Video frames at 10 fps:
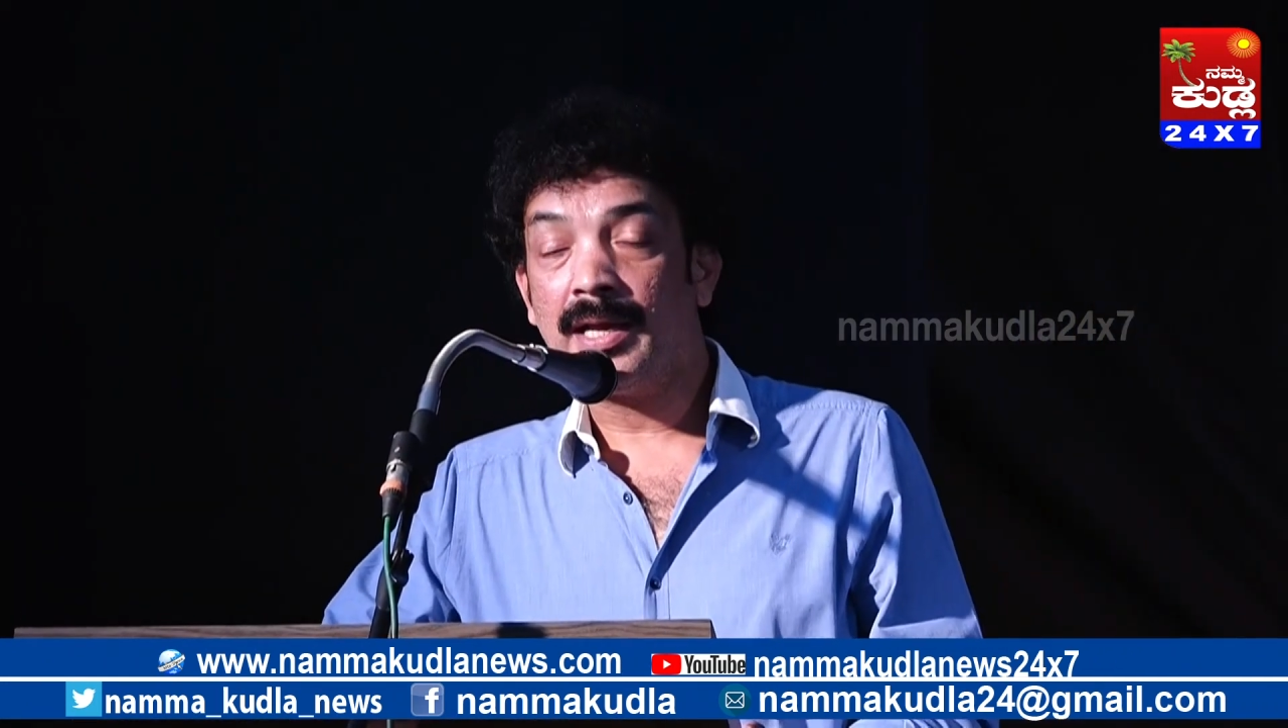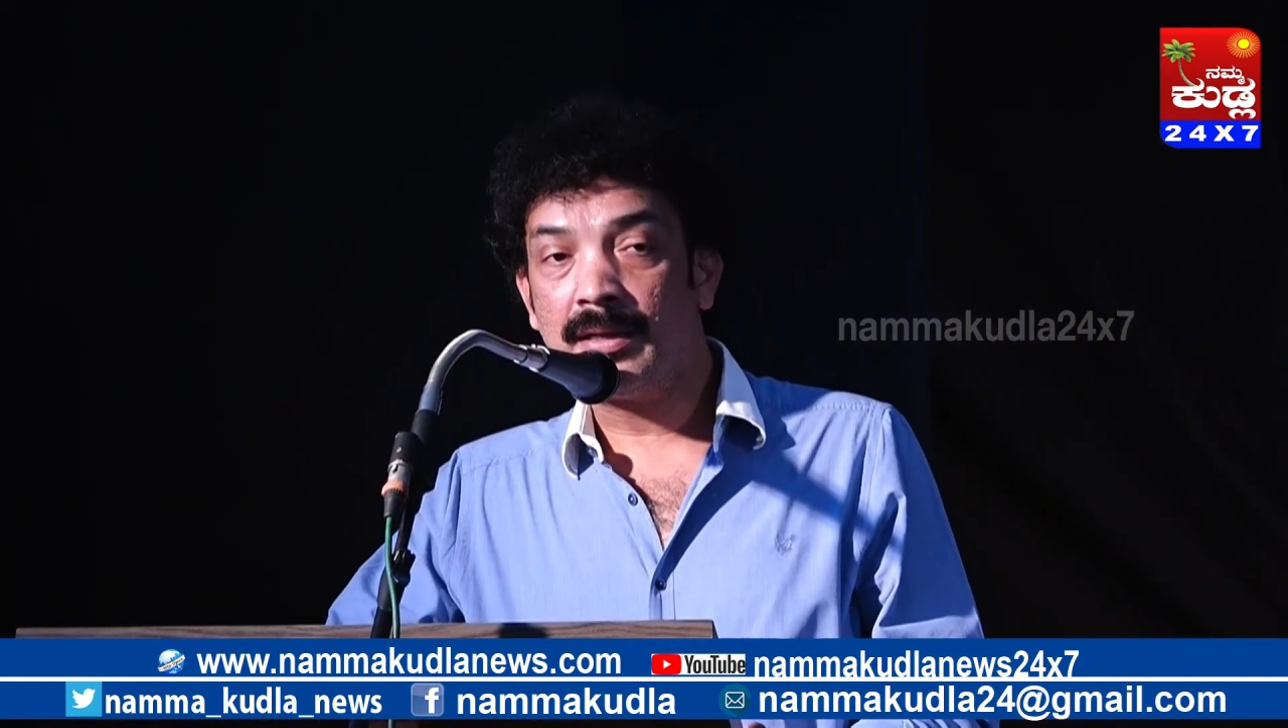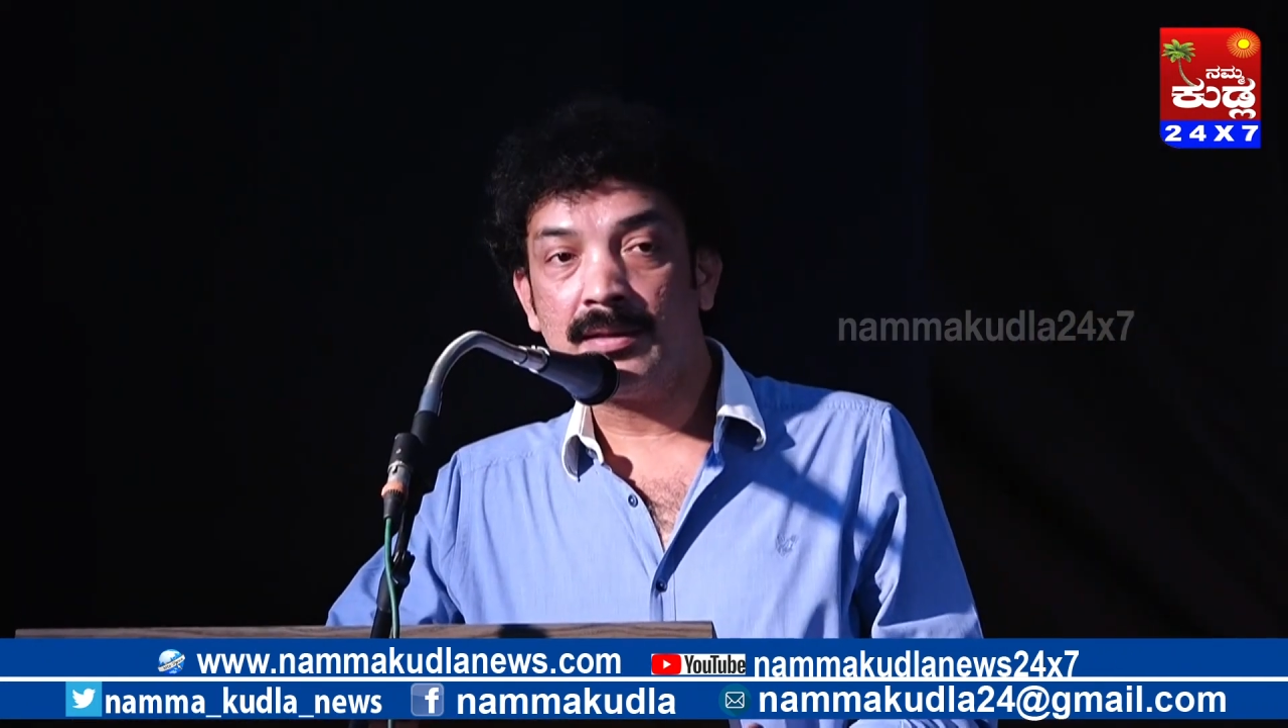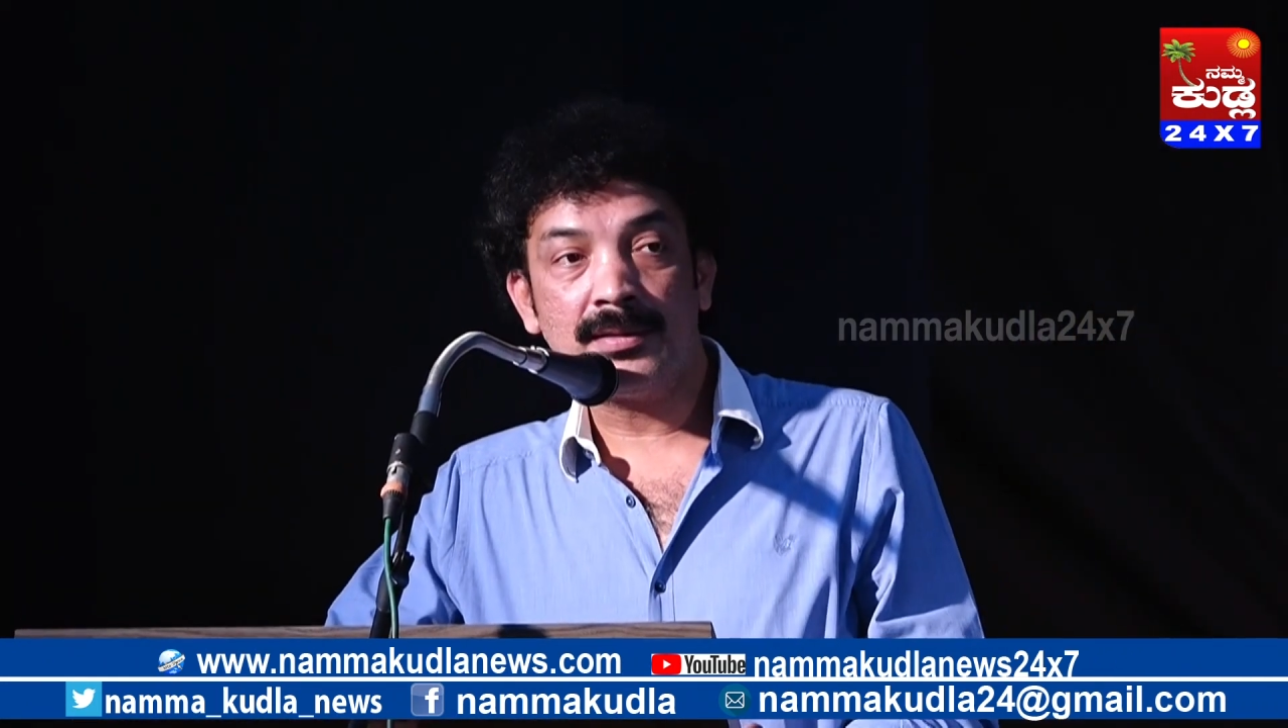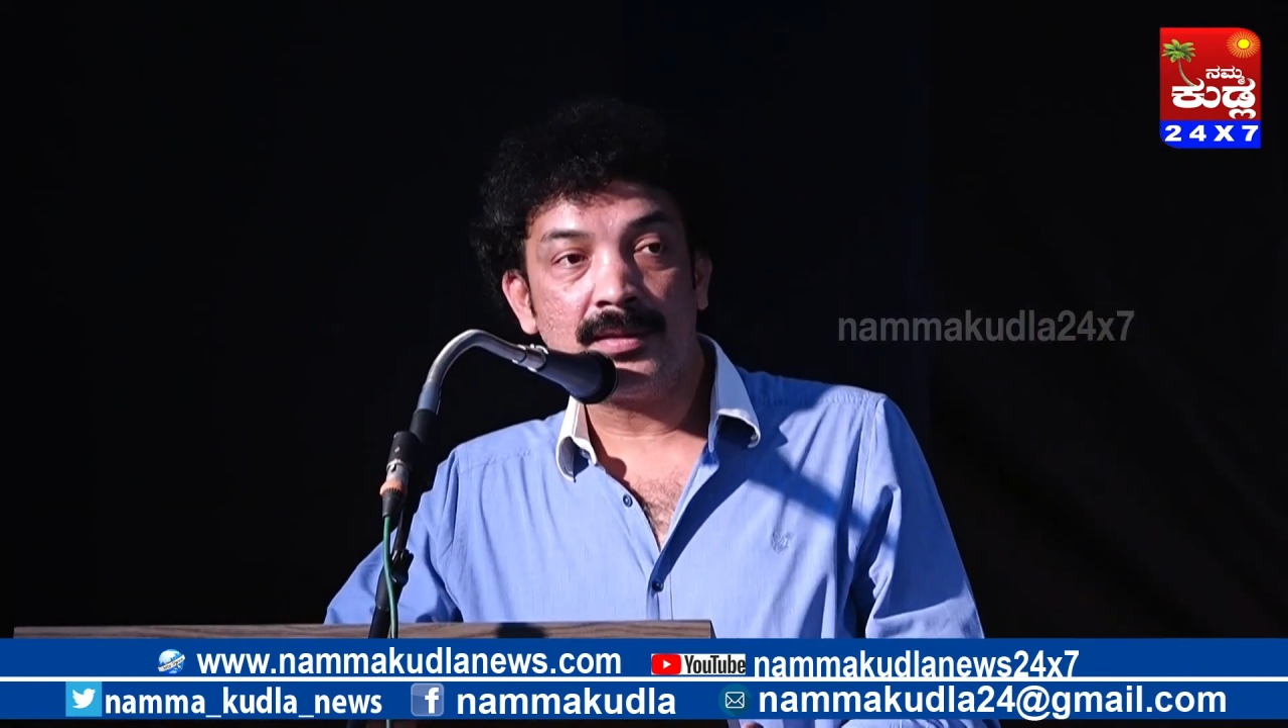
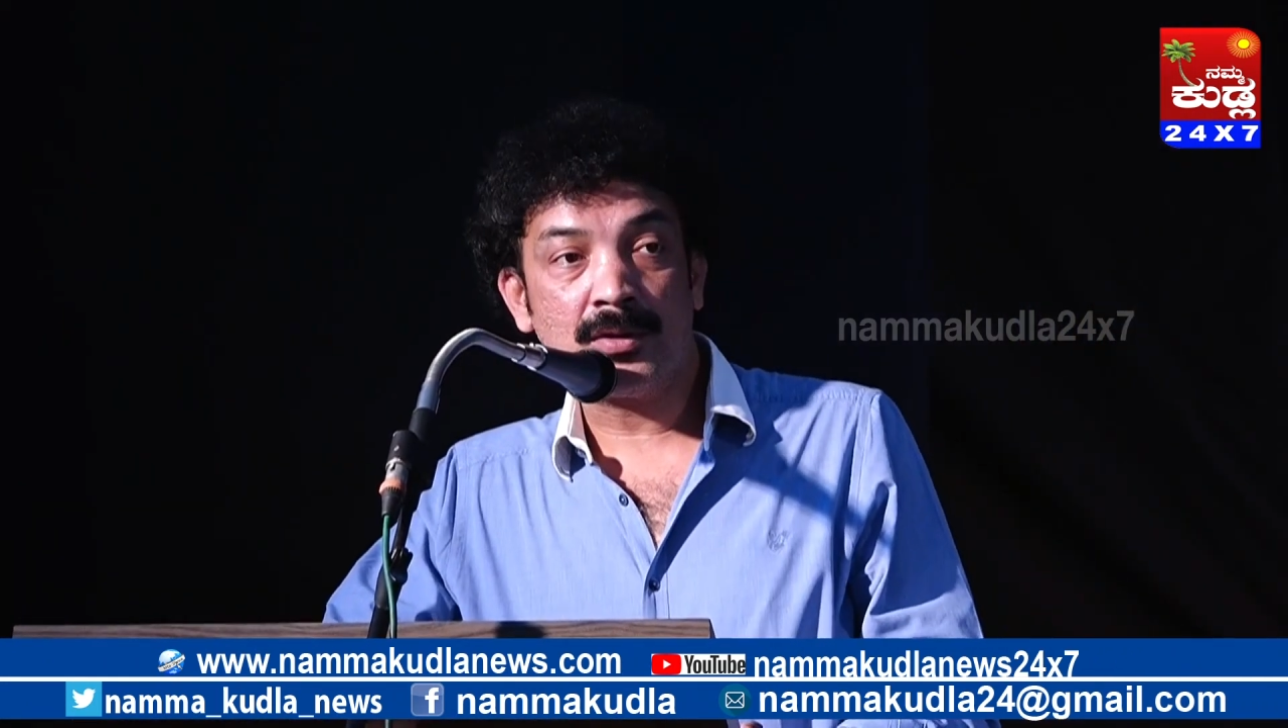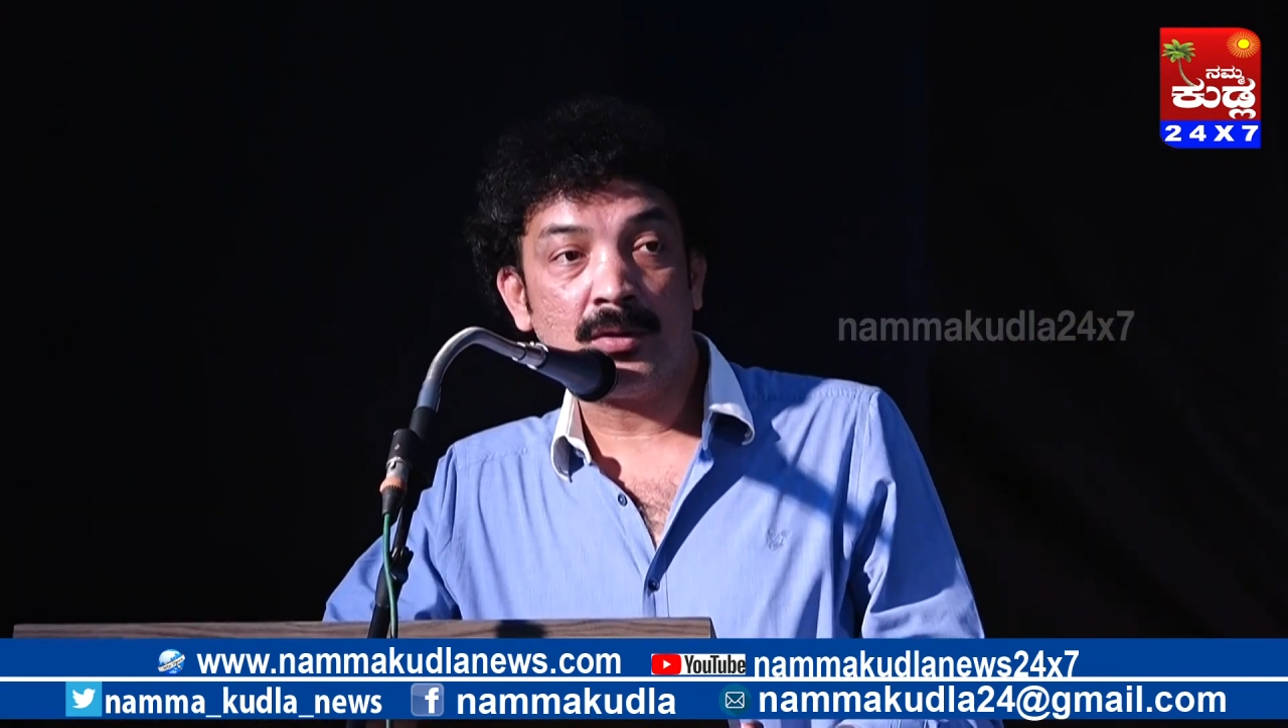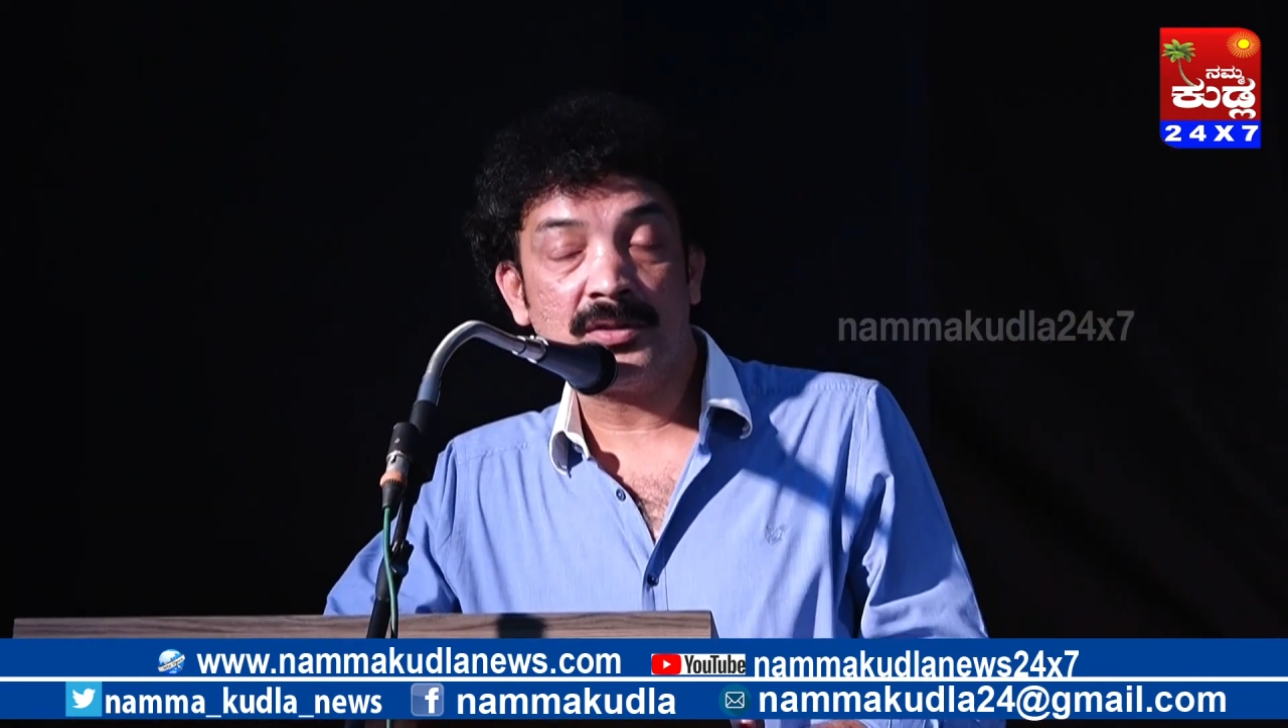increases